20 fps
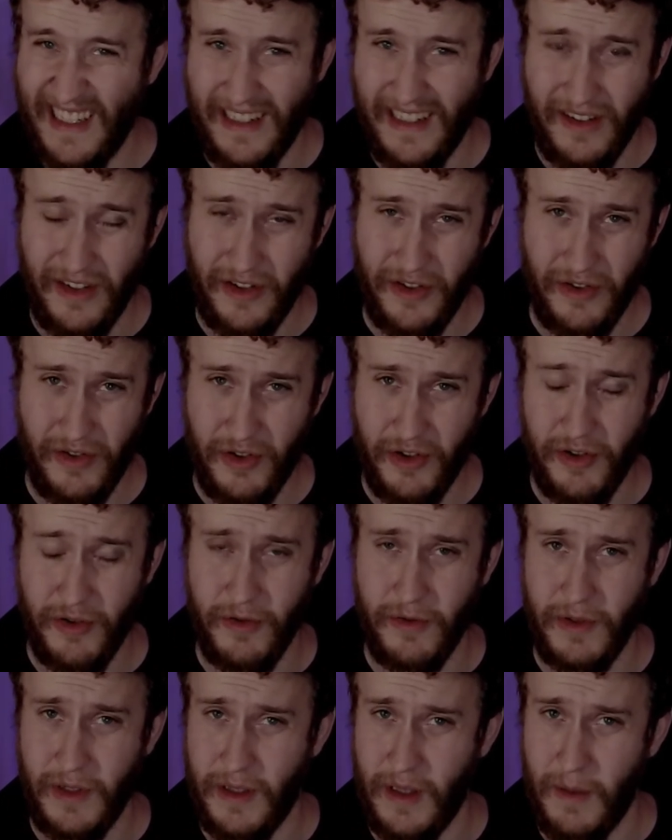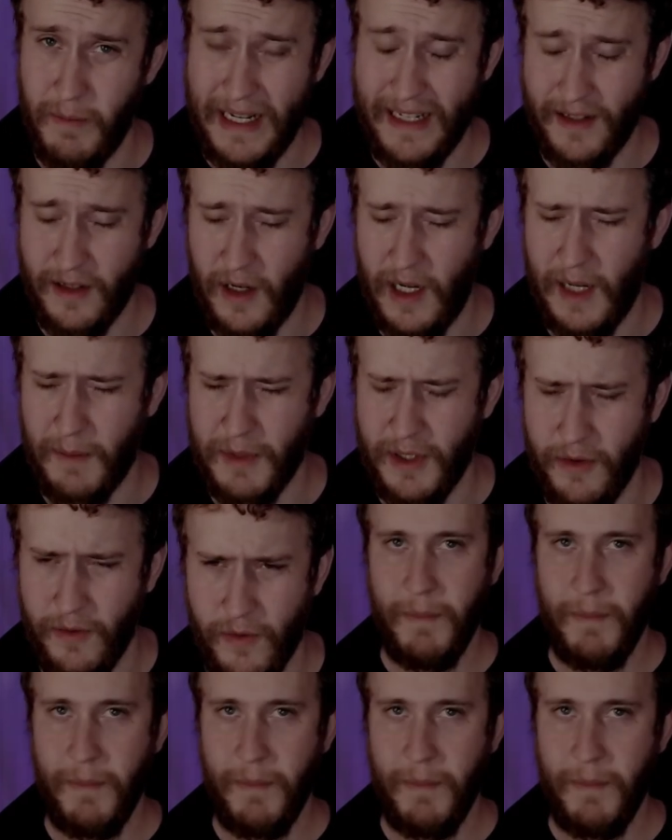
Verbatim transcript: to just choose the best option,